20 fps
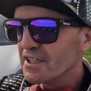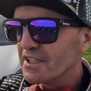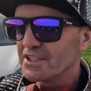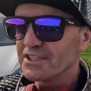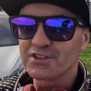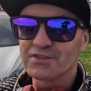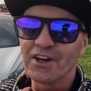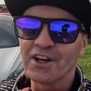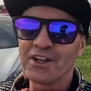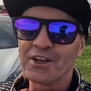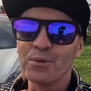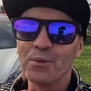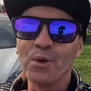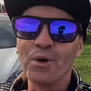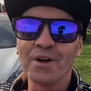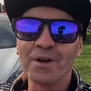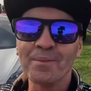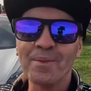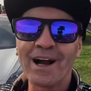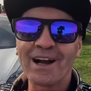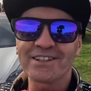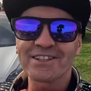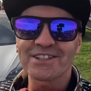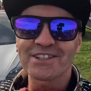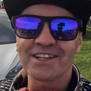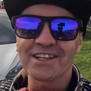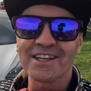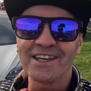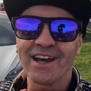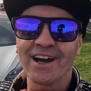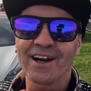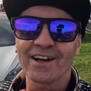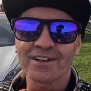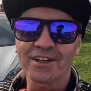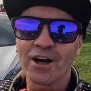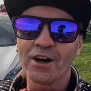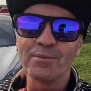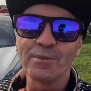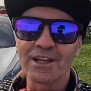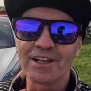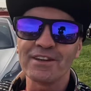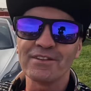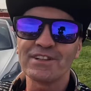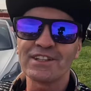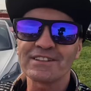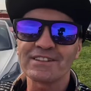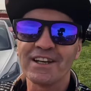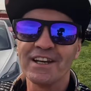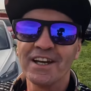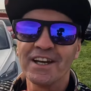It's very warm actually, I can't believe it.